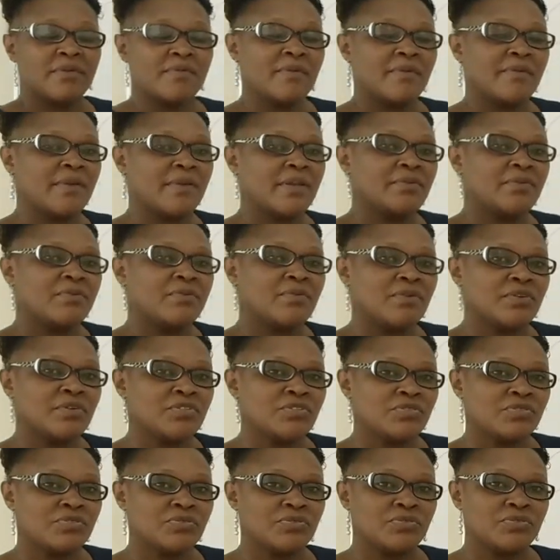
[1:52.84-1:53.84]
when you go
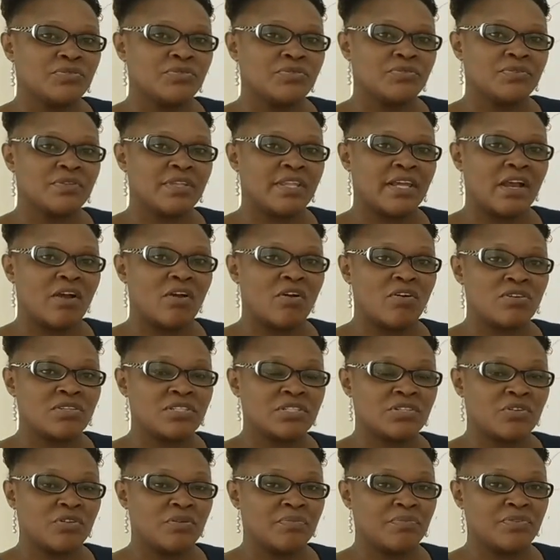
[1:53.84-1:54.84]
to the
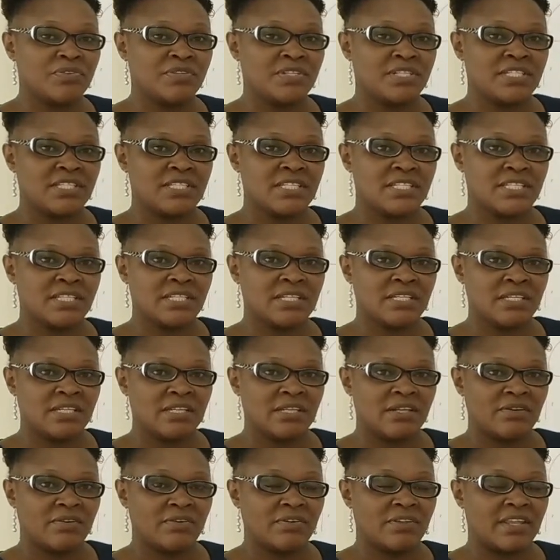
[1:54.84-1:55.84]
host community
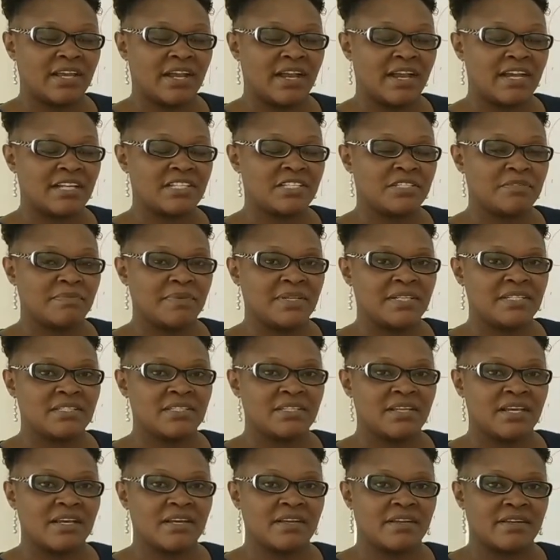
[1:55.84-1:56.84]
or the
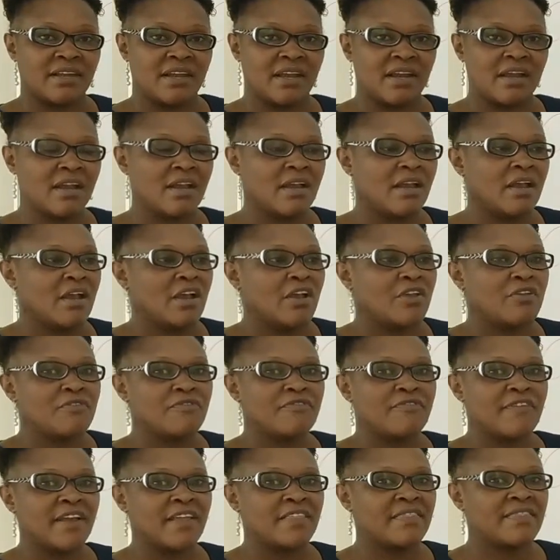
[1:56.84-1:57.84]
catchment area, you
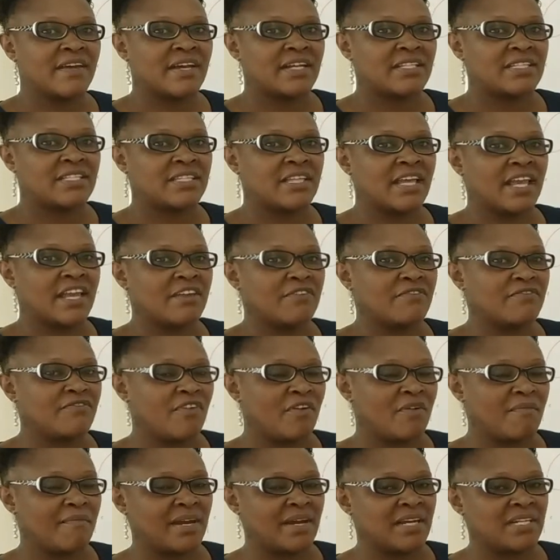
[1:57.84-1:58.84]
find that the
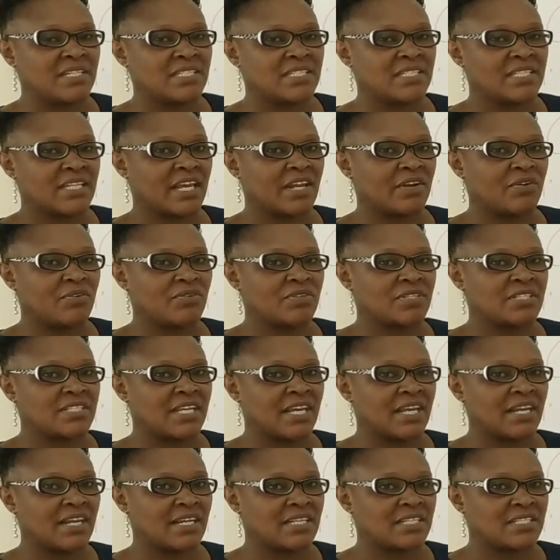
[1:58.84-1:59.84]
informants cannot
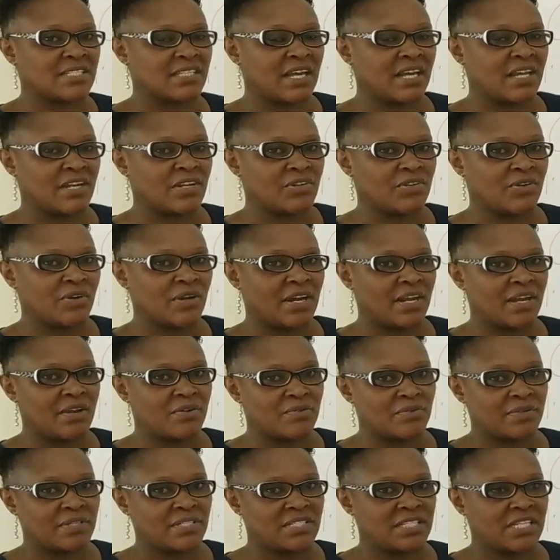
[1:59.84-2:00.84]
understand your
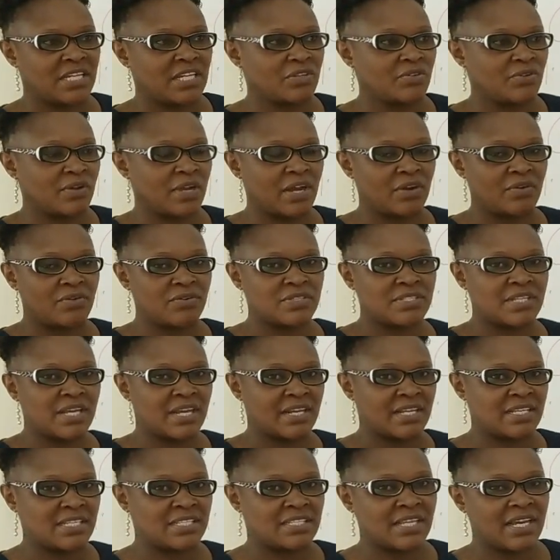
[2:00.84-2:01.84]
language and you cannot
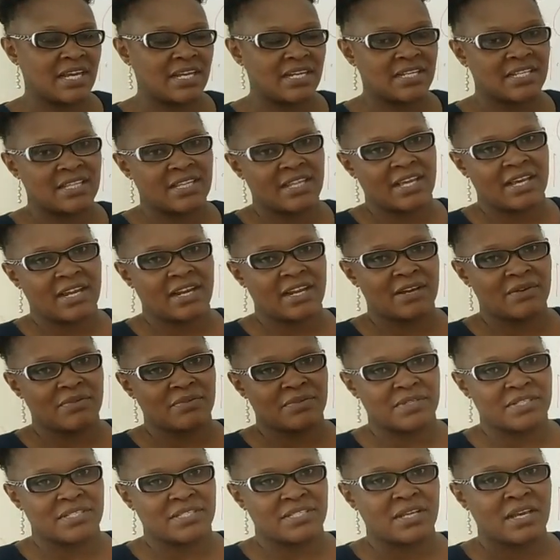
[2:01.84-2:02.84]
understand their
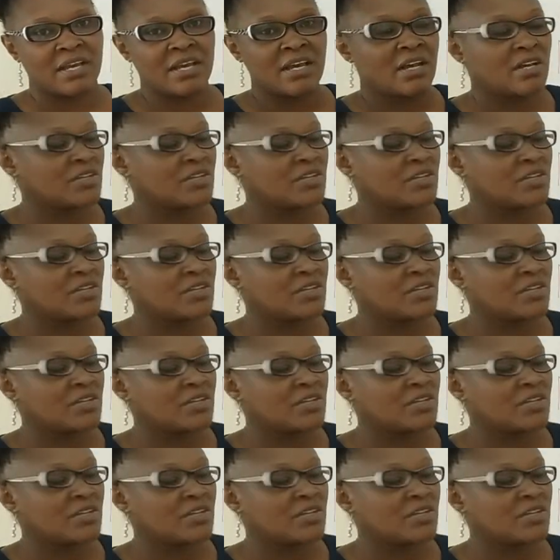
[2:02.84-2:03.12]
language. So